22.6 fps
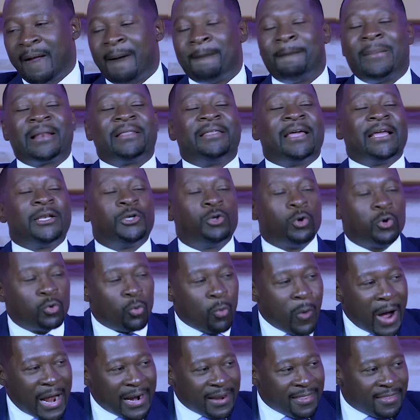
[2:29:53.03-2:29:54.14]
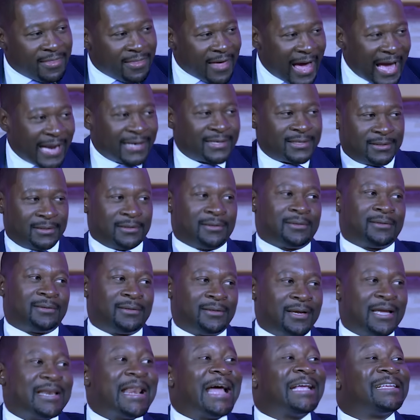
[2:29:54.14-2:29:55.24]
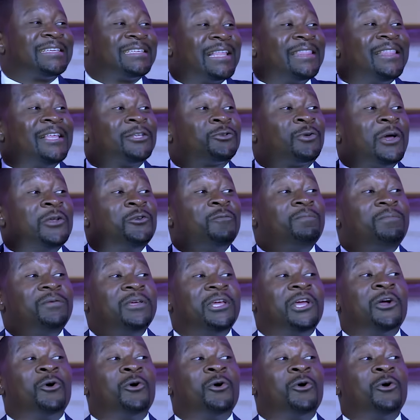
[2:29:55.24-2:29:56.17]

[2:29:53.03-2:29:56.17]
But they don't want that. And I said there's going to be